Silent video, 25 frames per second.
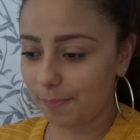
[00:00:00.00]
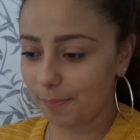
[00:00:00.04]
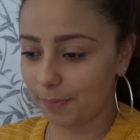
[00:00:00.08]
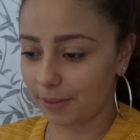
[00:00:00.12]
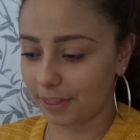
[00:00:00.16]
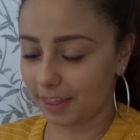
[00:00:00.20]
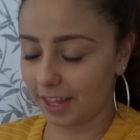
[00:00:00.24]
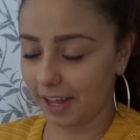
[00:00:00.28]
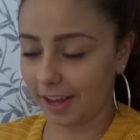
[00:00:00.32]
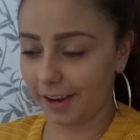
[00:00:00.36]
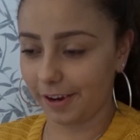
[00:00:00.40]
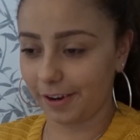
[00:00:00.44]
But
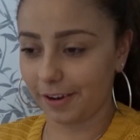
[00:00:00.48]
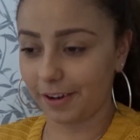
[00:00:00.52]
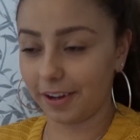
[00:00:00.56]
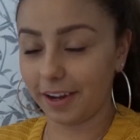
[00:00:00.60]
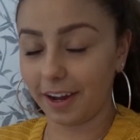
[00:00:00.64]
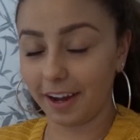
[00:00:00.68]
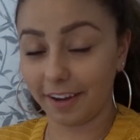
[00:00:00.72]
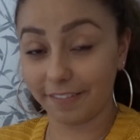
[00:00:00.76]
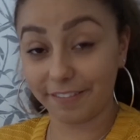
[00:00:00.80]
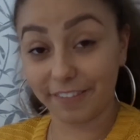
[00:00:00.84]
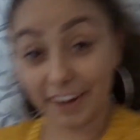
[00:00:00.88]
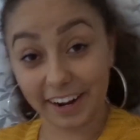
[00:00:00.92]
then
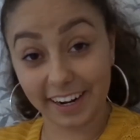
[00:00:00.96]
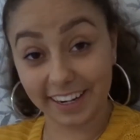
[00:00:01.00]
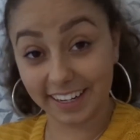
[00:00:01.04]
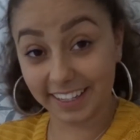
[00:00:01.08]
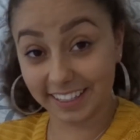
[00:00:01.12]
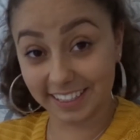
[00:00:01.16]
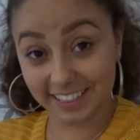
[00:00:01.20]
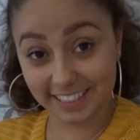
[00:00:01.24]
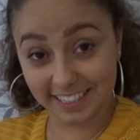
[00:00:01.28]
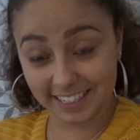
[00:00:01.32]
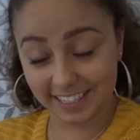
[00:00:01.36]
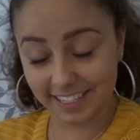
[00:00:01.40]
I
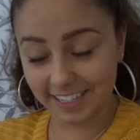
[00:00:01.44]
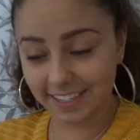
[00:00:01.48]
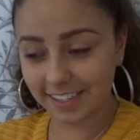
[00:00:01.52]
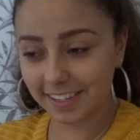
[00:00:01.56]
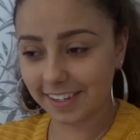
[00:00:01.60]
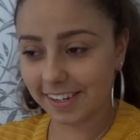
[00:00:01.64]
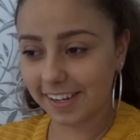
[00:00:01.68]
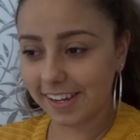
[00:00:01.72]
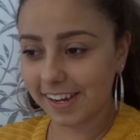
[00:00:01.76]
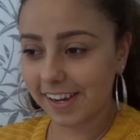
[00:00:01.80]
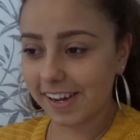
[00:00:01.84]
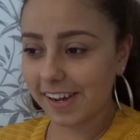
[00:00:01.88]
finally did.
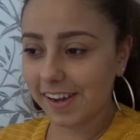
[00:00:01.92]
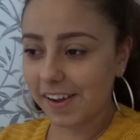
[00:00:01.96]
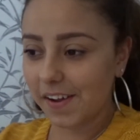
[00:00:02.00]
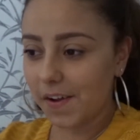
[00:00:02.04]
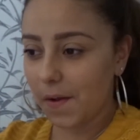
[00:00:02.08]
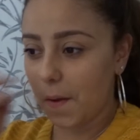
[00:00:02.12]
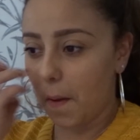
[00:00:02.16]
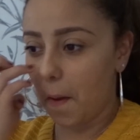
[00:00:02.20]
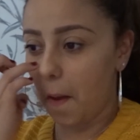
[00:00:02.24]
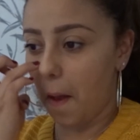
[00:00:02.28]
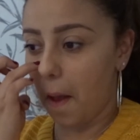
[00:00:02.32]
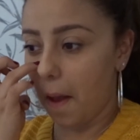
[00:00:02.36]

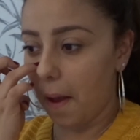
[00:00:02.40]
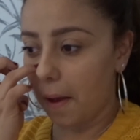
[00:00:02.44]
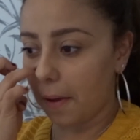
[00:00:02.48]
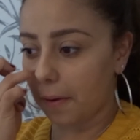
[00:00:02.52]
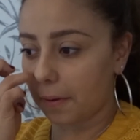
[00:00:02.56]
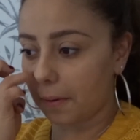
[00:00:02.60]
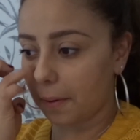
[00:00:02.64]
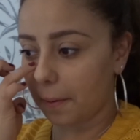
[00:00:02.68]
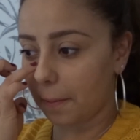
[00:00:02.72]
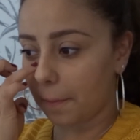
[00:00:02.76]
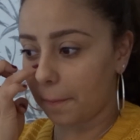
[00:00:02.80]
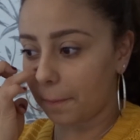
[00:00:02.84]
And,
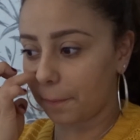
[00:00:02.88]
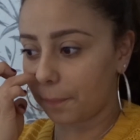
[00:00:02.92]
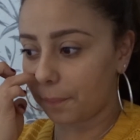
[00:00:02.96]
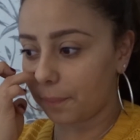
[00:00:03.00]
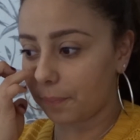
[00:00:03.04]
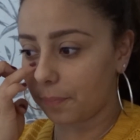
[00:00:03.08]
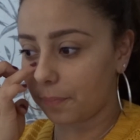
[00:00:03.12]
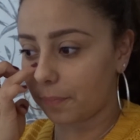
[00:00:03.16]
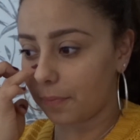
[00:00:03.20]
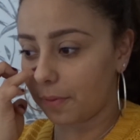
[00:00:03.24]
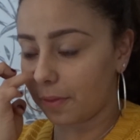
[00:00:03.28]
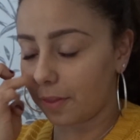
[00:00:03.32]
um,
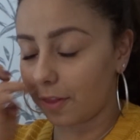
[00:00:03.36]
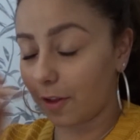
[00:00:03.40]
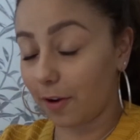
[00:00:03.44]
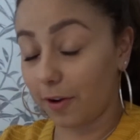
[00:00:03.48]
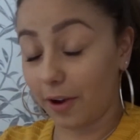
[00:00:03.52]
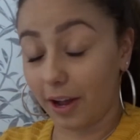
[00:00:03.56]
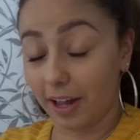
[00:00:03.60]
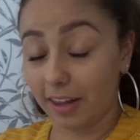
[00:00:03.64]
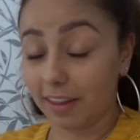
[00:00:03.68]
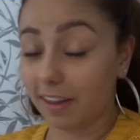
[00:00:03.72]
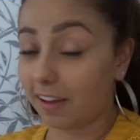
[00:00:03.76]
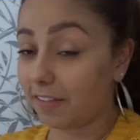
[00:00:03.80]
no,
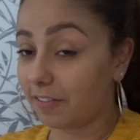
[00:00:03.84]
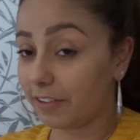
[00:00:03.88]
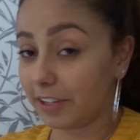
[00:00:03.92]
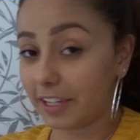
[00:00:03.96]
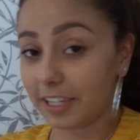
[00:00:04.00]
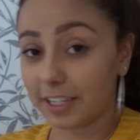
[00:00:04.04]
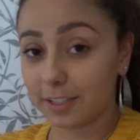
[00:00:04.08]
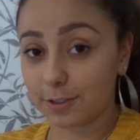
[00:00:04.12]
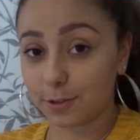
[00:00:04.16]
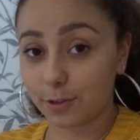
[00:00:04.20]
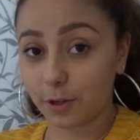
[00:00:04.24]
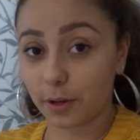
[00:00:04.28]
I love it
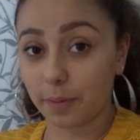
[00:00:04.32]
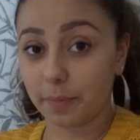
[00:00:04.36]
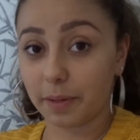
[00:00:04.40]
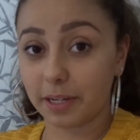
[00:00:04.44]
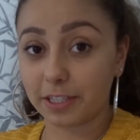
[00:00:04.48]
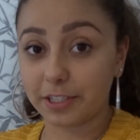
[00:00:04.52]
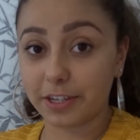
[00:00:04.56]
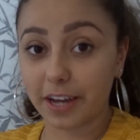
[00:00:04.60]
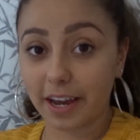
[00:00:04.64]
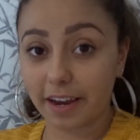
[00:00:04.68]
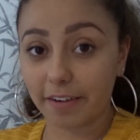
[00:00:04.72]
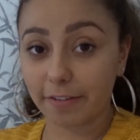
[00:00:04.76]
here so
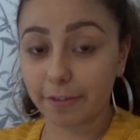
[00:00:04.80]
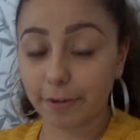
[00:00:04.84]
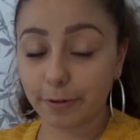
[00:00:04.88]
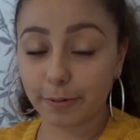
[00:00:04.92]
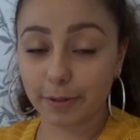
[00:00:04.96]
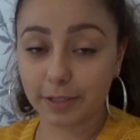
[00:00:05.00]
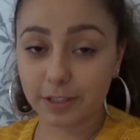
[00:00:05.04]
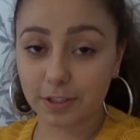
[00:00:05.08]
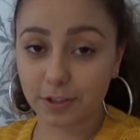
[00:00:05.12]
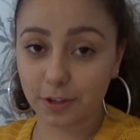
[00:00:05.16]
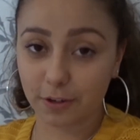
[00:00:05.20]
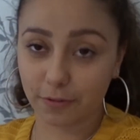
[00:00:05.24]
much.
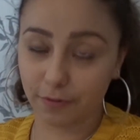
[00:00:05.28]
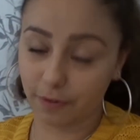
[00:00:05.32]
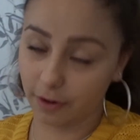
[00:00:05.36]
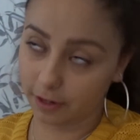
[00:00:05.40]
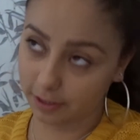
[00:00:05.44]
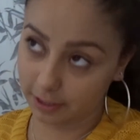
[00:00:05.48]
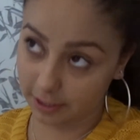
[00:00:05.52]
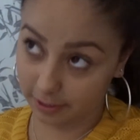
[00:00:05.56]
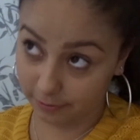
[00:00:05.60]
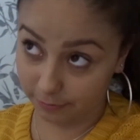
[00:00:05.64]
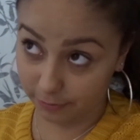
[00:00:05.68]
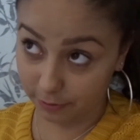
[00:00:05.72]
Everyone so far,
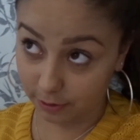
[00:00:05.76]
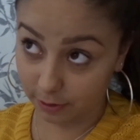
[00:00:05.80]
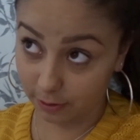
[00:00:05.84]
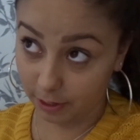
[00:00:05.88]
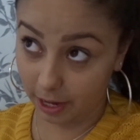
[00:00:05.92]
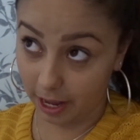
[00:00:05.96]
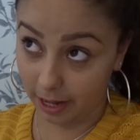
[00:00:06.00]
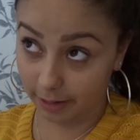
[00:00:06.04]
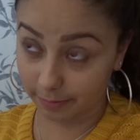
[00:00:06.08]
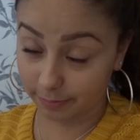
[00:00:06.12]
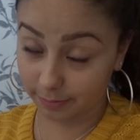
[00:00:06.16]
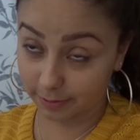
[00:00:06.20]
except for the
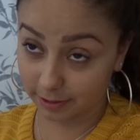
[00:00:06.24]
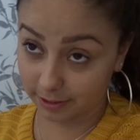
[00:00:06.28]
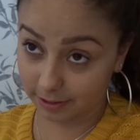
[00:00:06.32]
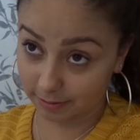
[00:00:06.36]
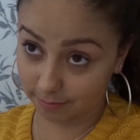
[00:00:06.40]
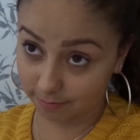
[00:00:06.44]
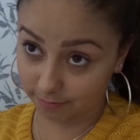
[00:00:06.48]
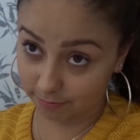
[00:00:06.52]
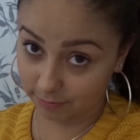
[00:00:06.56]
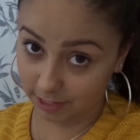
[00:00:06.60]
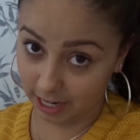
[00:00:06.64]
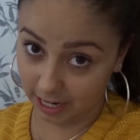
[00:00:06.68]
cat
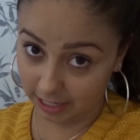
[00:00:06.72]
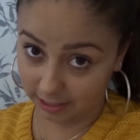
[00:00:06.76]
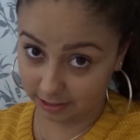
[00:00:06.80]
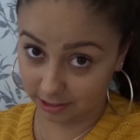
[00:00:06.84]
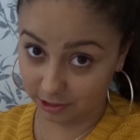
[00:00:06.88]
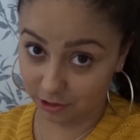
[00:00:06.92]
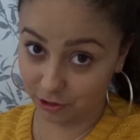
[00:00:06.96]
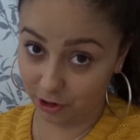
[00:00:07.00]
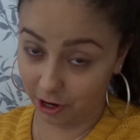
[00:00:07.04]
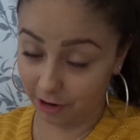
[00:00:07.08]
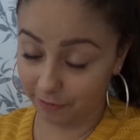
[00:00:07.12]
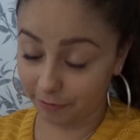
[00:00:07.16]
taxi
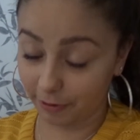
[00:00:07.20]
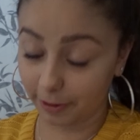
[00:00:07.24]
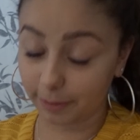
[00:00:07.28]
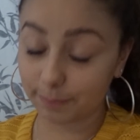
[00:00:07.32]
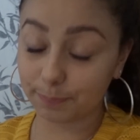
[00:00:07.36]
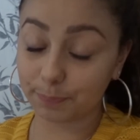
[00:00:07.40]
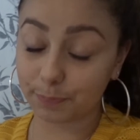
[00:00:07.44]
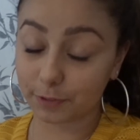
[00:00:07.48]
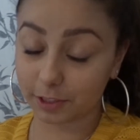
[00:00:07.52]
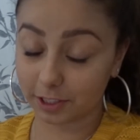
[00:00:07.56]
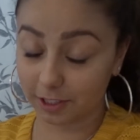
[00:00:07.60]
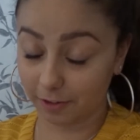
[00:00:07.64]
driver,
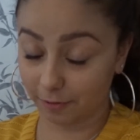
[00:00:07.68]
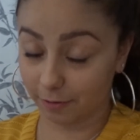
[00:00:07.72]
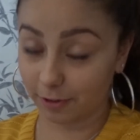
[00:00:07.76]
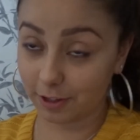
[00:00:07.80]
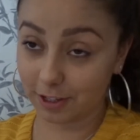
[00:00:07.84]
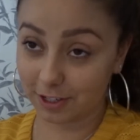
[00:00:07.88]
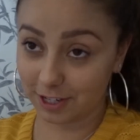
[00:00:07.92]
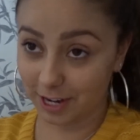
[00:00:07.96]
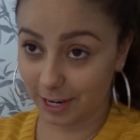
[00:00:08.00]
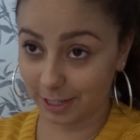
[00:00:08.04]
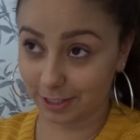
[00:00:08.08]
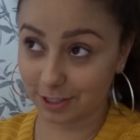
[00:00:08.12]
except for
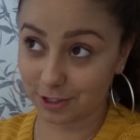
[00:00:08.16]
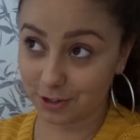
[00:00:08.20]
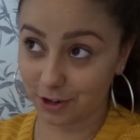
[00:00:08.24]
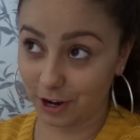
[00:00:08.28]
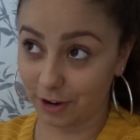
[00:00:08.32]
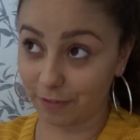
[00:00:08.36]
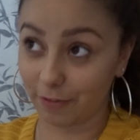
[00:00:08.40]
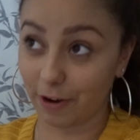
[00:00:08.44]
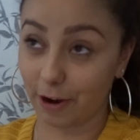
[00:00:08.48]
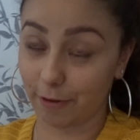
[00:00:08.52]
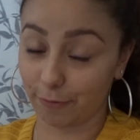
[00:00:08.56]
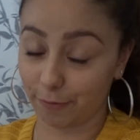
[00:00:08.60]
the taxi
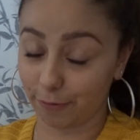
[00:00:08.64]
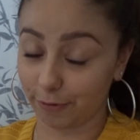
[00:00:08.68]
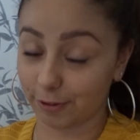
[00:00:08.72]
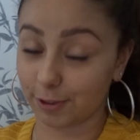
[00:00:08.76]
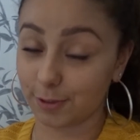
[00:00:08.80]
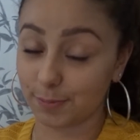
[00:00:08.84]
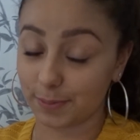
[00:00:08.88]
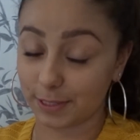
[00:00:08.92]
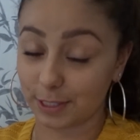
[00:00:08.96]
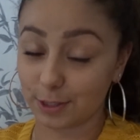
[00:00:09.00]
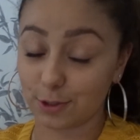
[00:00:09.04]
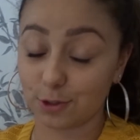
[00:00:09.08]
driver, everyone's
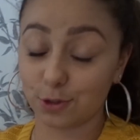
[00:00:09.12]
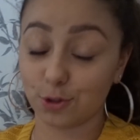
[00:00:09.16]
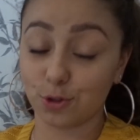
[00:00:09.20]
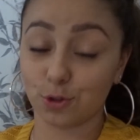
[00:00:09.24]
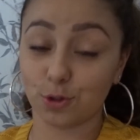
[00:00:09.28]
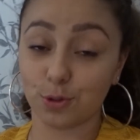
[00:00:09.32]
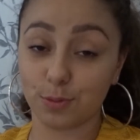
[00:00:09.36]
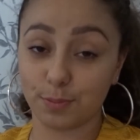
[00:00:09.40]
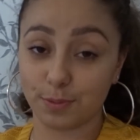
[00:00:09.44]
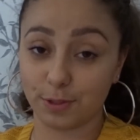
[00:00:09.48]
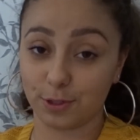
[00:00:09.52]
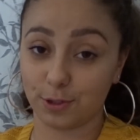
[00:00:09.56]
been
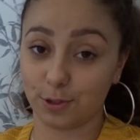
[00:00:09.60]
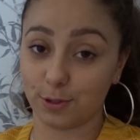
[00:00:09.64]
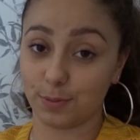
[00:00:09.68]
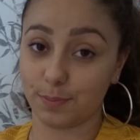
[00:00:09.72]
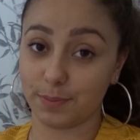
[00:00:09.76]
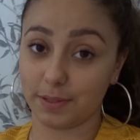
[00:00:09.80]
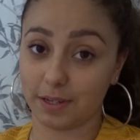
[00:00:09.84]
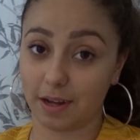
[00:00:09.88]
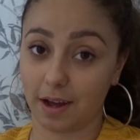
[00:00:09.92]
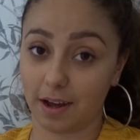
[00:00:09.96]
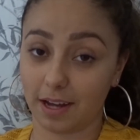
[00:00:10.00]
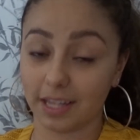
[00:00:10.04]
super,
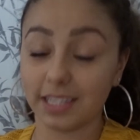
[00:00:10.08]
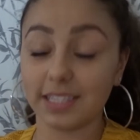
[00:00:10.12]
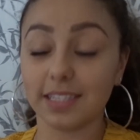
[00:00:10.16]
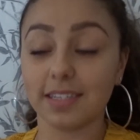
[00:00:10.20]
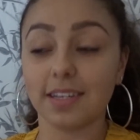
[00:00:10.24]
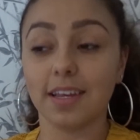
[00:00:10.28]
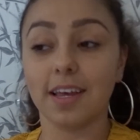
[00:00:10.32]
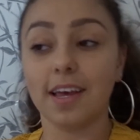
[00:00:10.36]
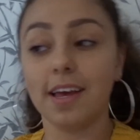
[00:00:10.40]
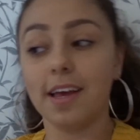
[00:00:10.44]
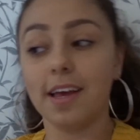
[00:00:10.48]
super nice.